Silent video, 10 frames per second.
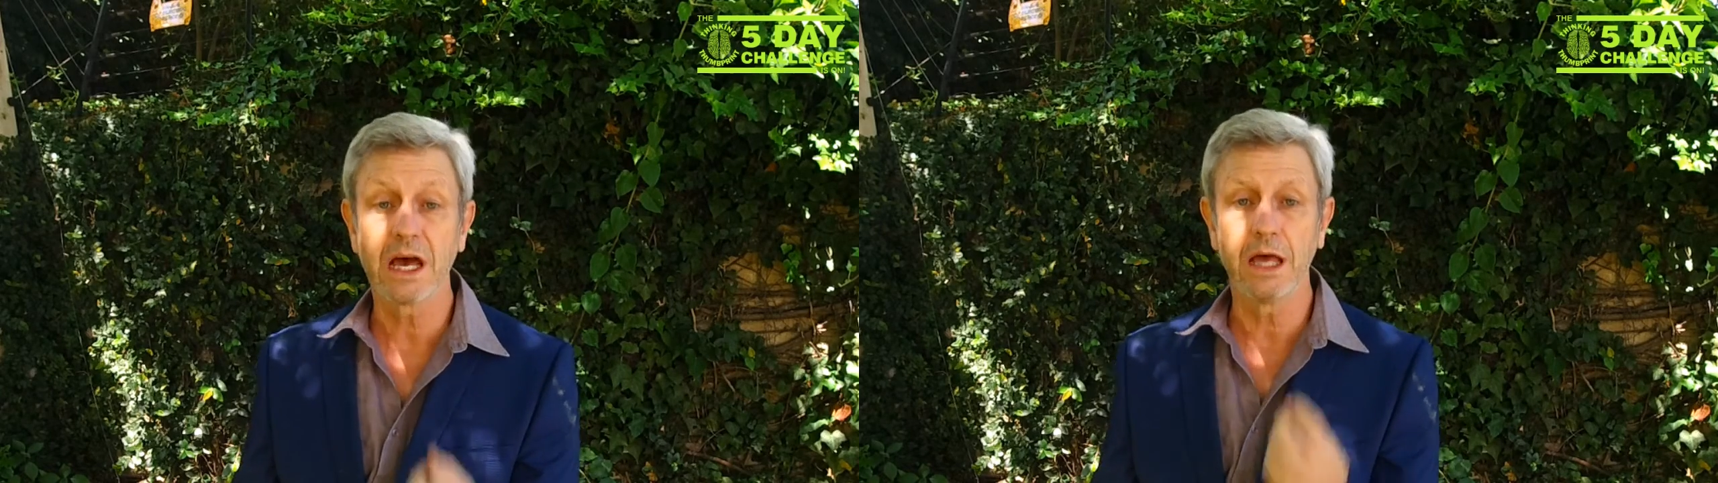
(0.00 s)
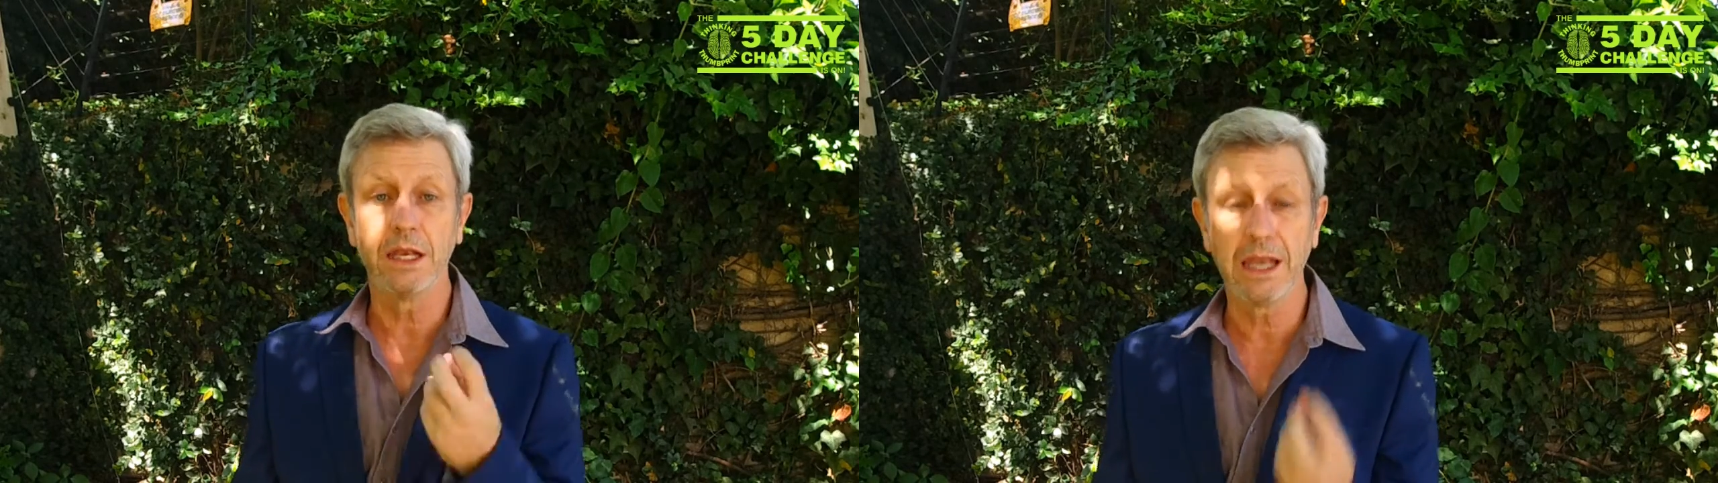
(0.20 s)

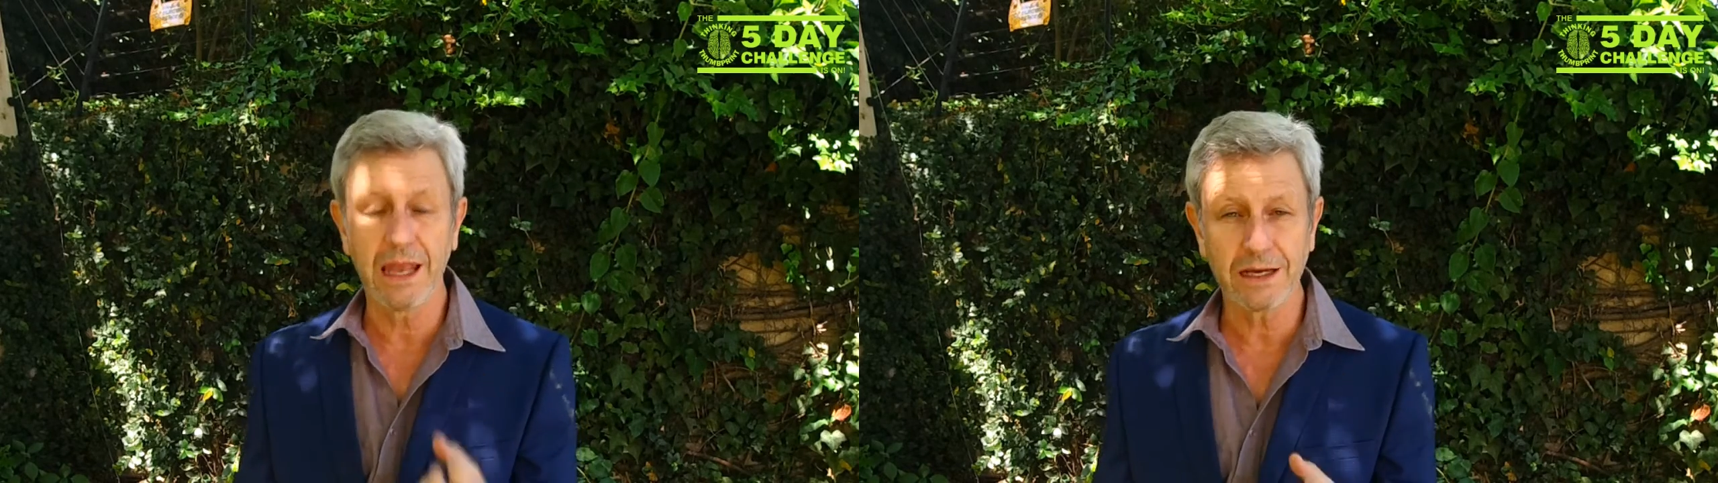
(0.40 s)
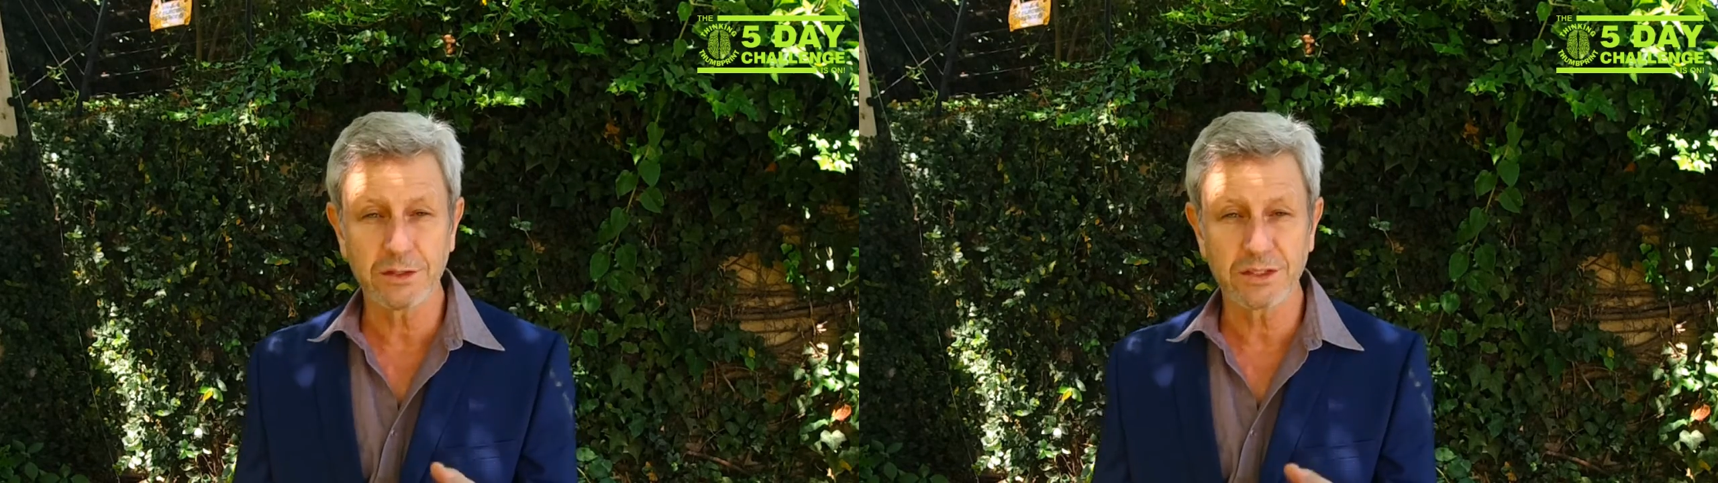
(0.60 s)

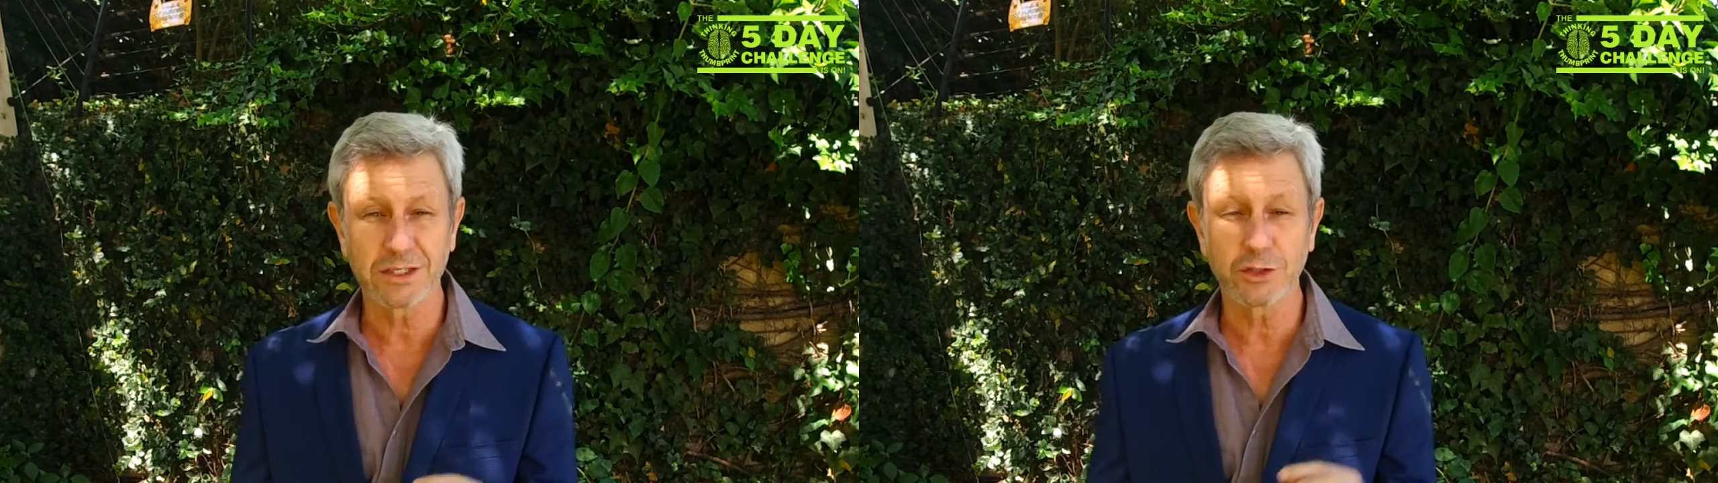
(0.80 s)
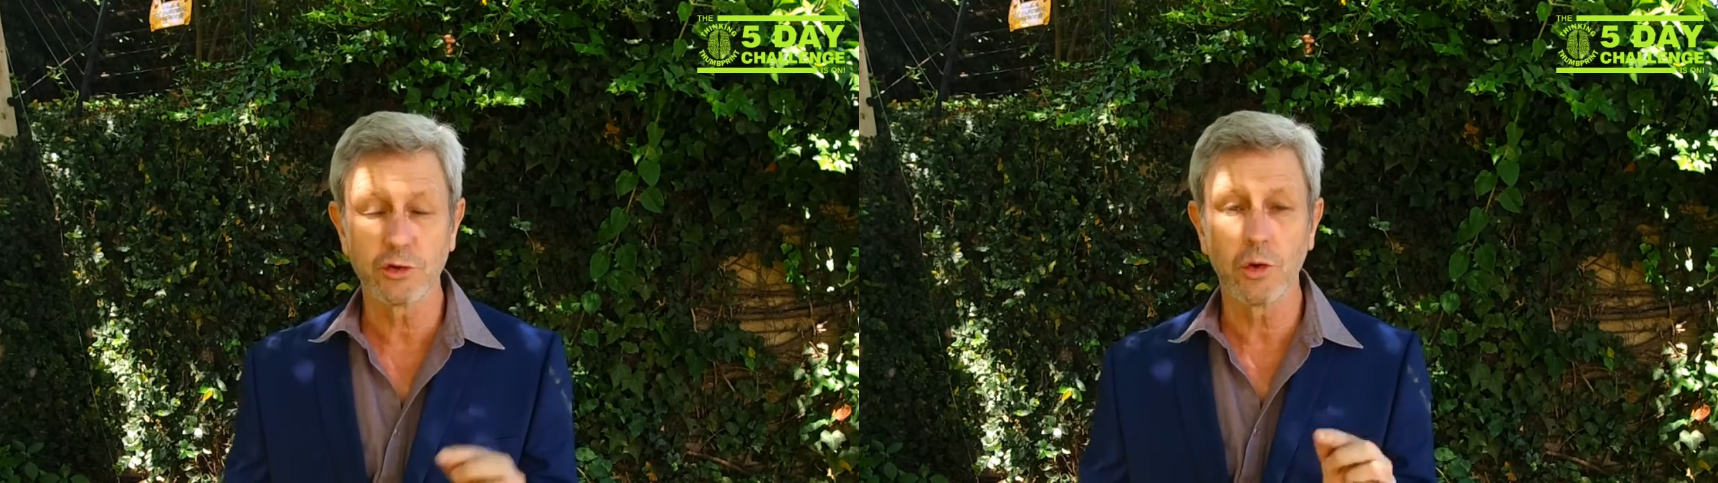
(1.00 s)
allows us
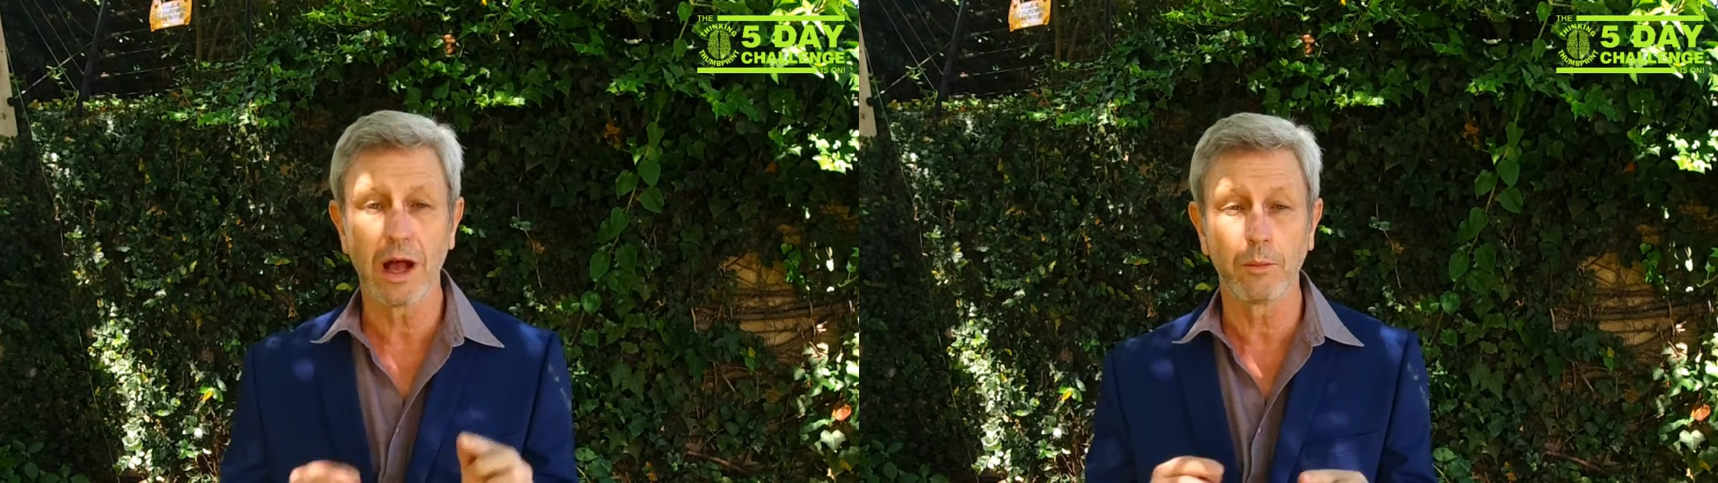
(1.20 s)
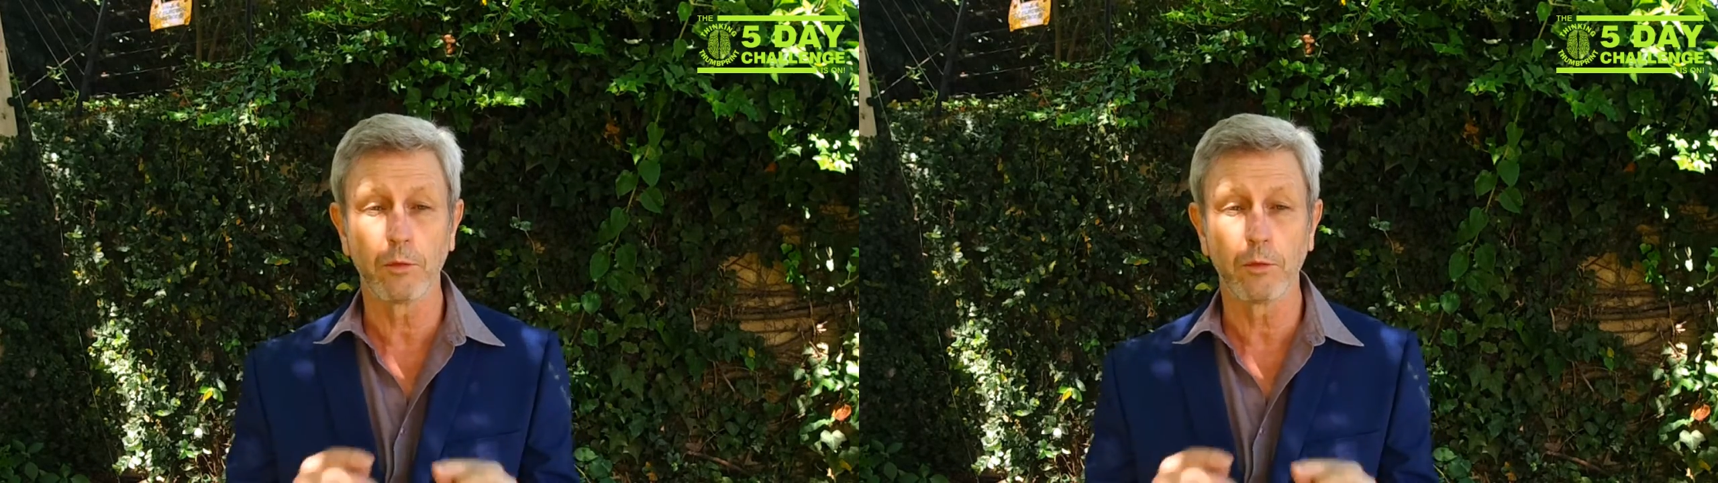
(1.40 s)
to help